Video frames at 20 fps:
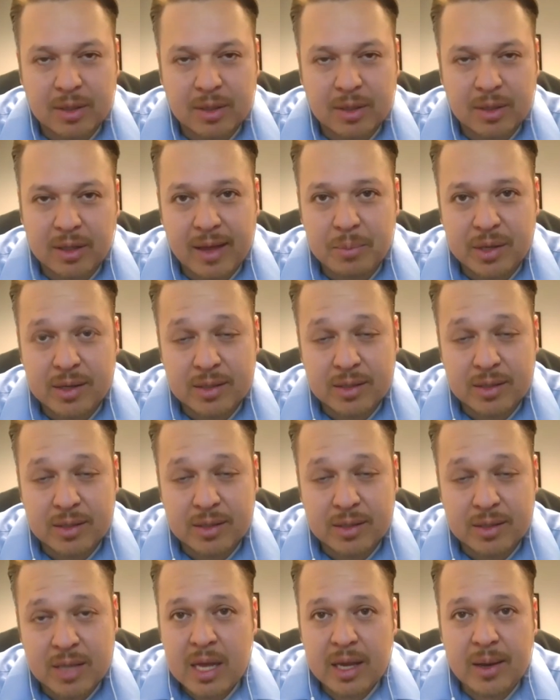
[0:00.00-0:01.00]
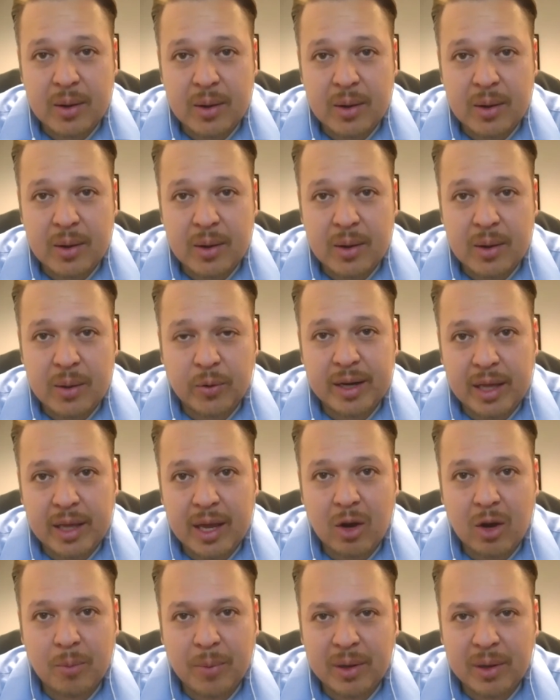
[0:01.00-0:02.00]
because it, it would
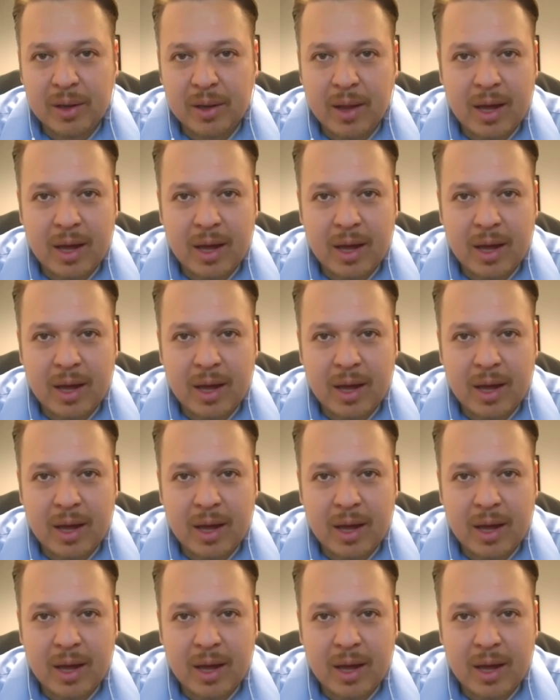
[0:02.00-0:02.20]
greatly help.